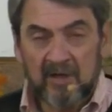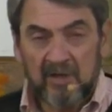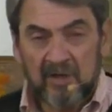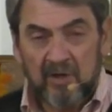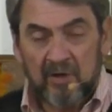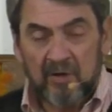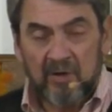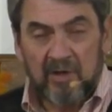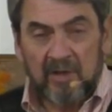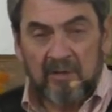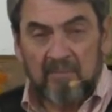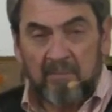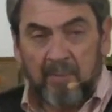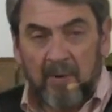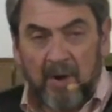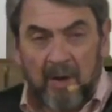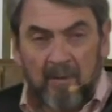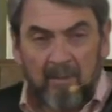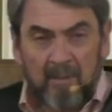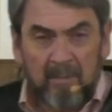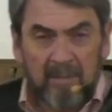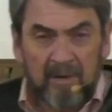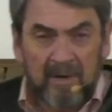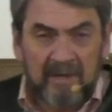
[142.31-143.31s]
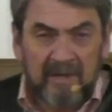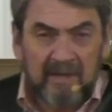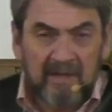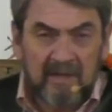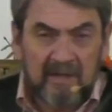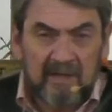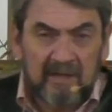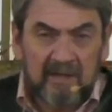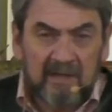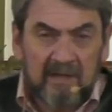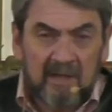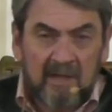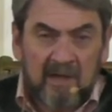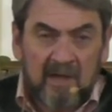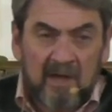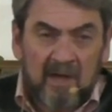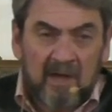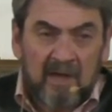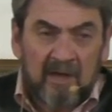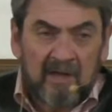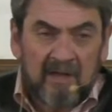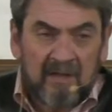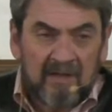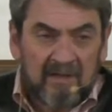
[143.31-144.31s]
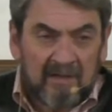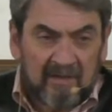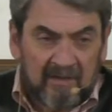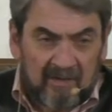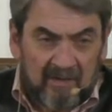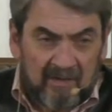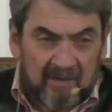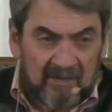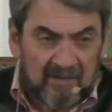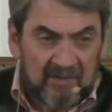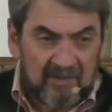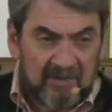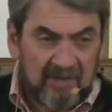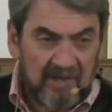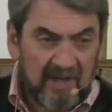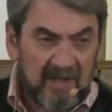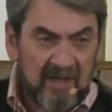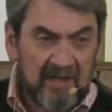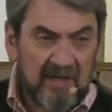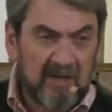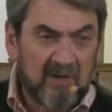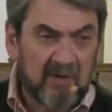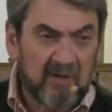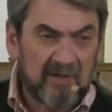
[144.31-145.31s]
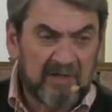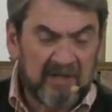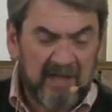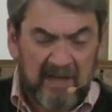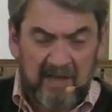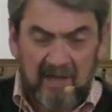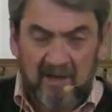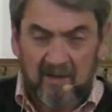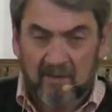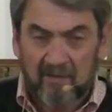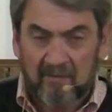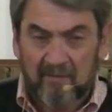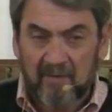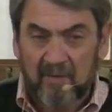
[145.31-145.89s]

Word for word: you can probably see or tell